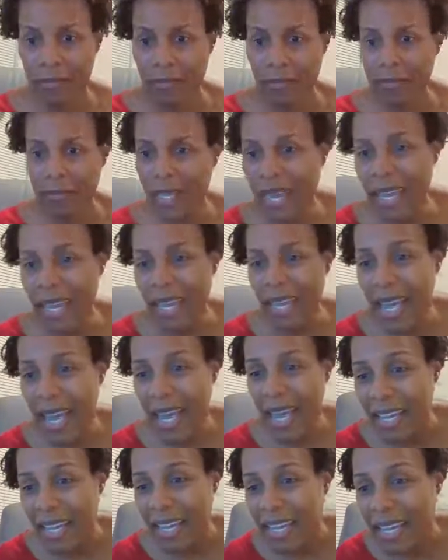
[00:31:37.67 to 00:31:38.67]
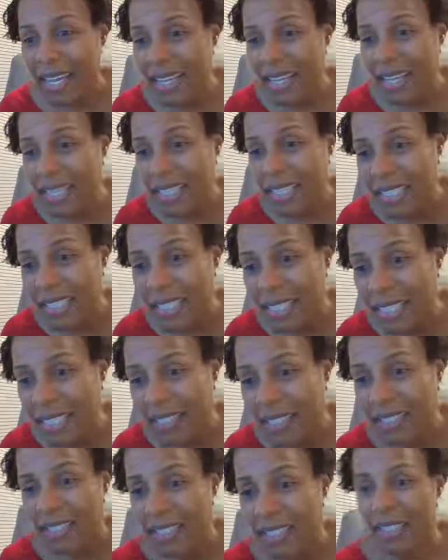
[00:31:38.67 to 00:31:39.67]
hey Alicia,
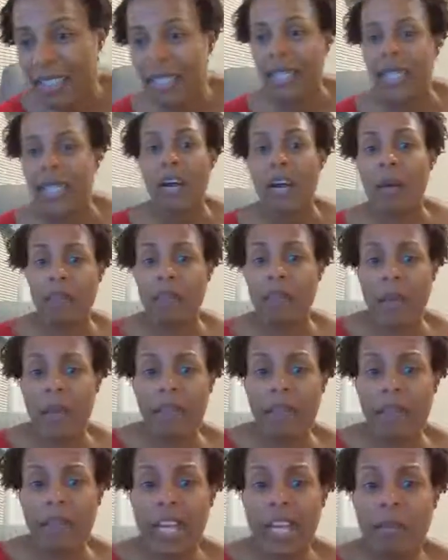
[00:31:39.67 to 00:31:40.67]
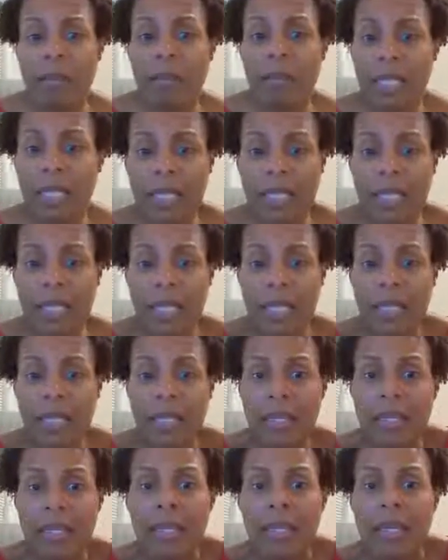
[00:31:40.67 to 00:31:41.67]
if you have vitamin
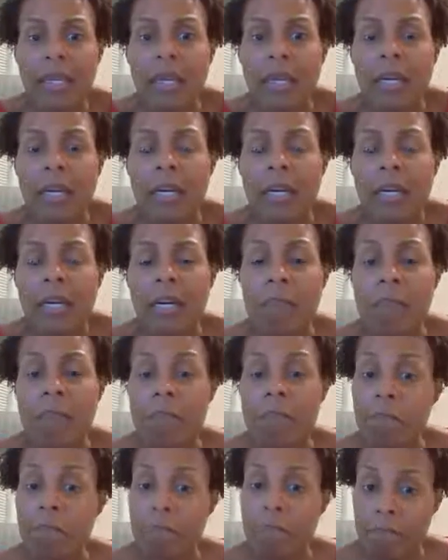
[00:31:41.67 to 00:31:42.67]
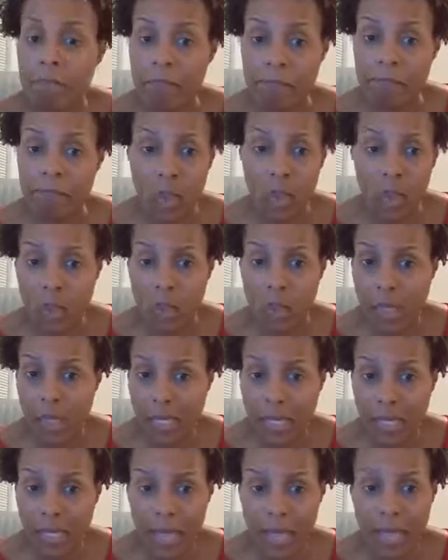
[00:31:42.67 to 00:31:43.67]
C, you
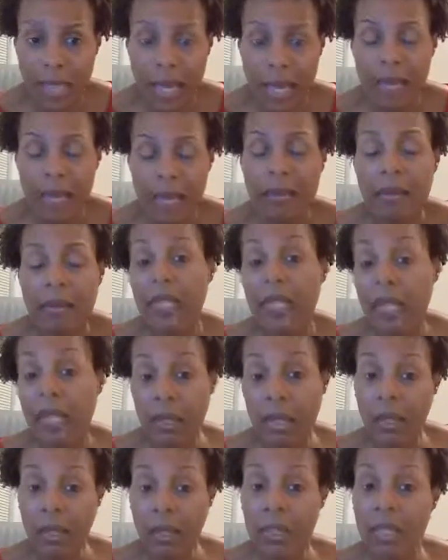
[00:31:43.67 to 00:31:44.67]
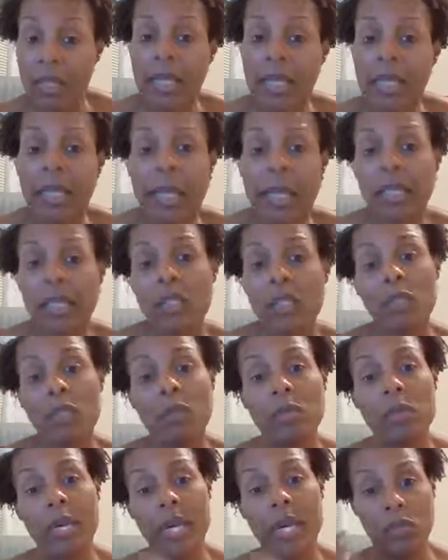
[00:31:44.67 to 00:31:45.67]
can take that. The other thing that I
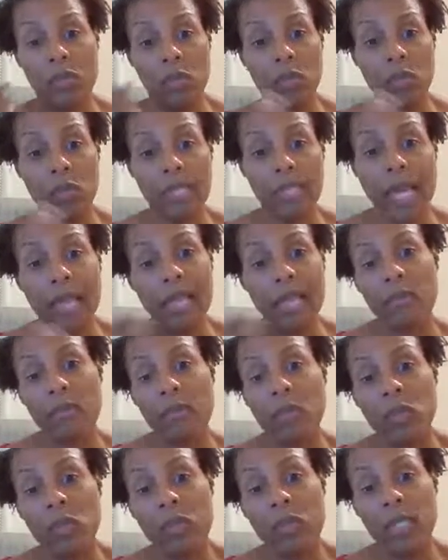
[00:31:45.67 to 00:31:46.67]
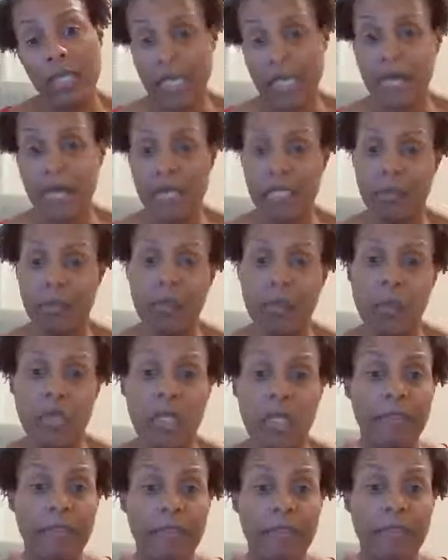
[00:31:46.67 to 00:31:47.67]
do salad
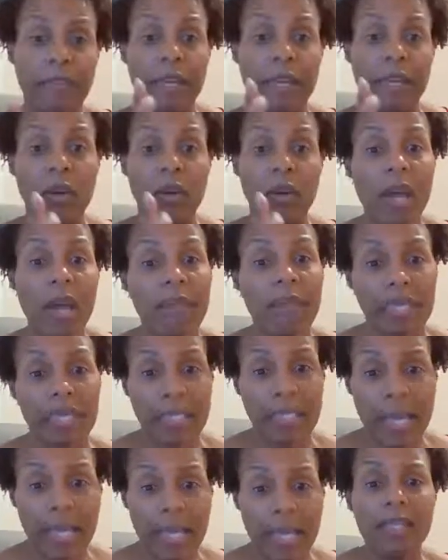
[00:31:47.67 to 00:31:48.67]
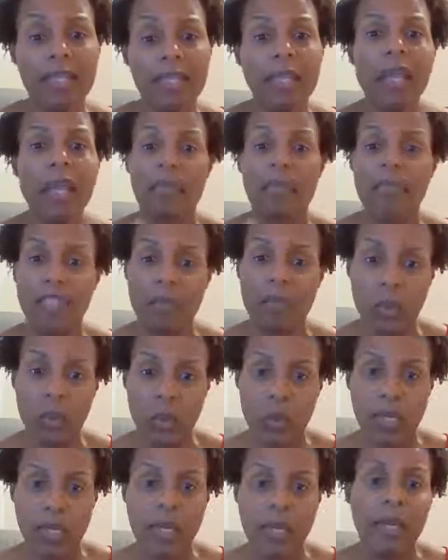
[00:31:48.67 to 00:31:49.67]
smoothie. So if I don't have a salad, I have a
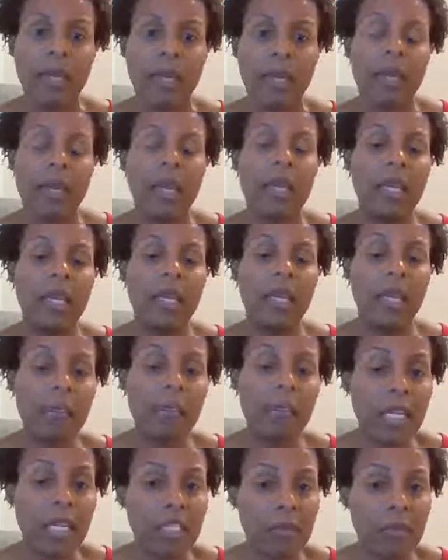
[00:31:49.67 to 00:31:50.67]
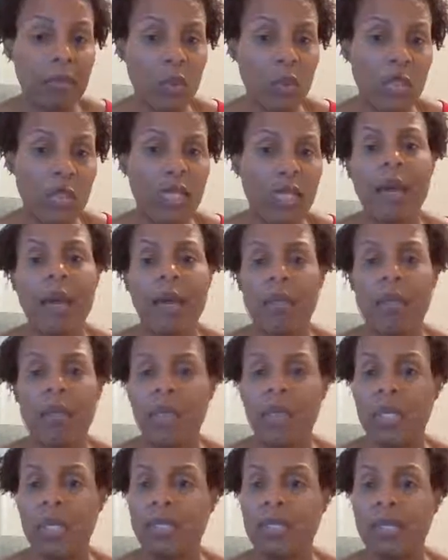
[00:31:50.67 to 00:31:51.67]
smoothie. And in my smoothie,
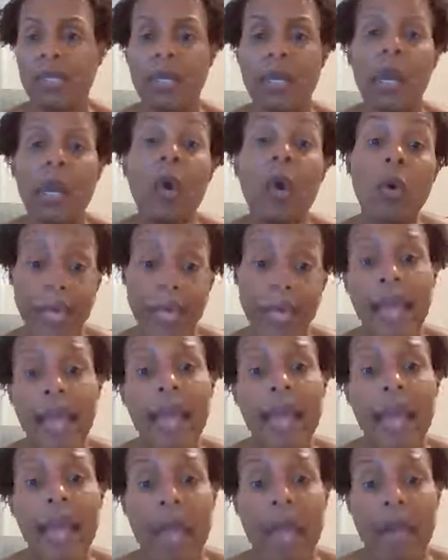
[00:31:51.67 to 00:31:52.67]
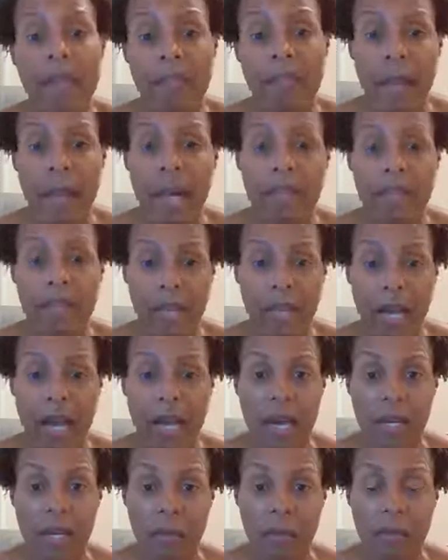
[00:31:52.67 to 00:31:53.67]
and I had a half of
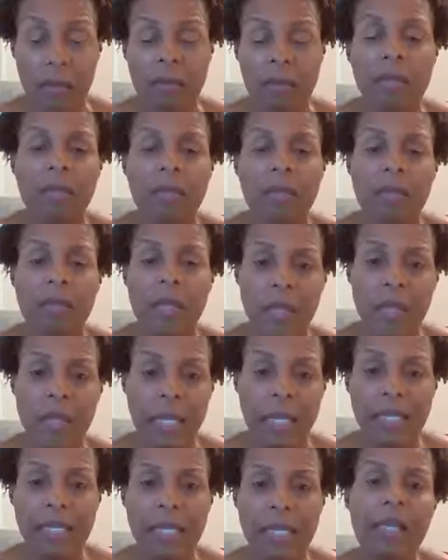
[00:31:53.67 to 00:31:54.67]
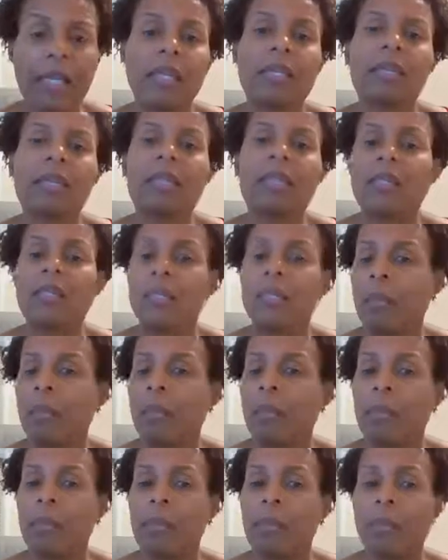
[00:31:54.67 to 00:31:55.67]
avocado in my salad.
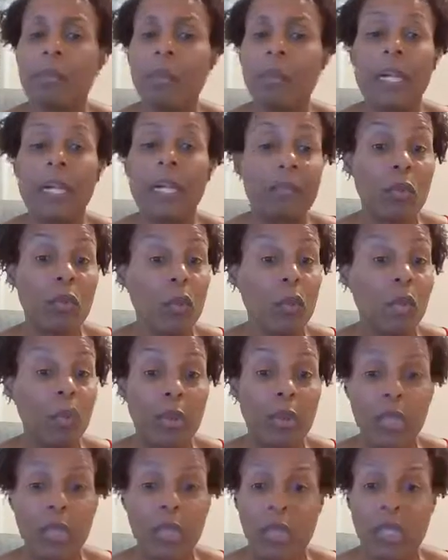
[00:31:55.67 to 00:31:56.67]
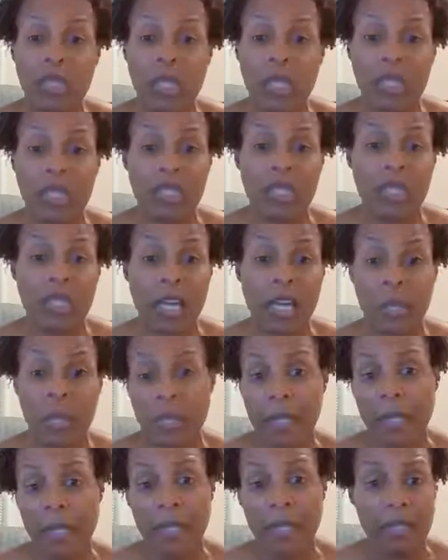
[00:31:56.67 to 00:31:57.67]
So my smoothie pretty much has the same
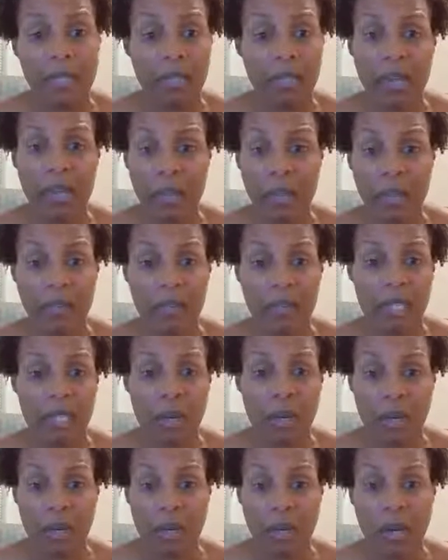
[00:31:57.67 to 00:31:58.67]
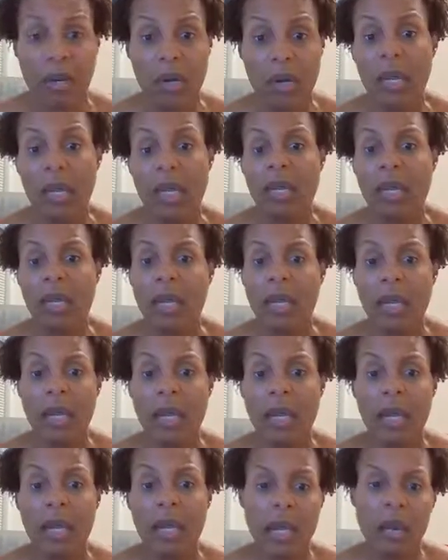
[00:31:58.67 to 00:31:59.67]
thing, except for I don't have sauerkraut.
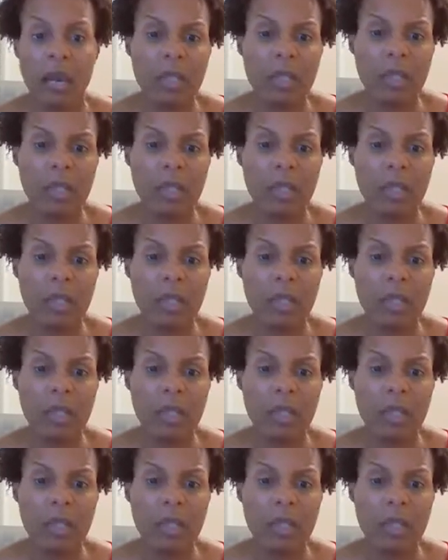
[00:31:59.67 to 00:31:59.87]
And I always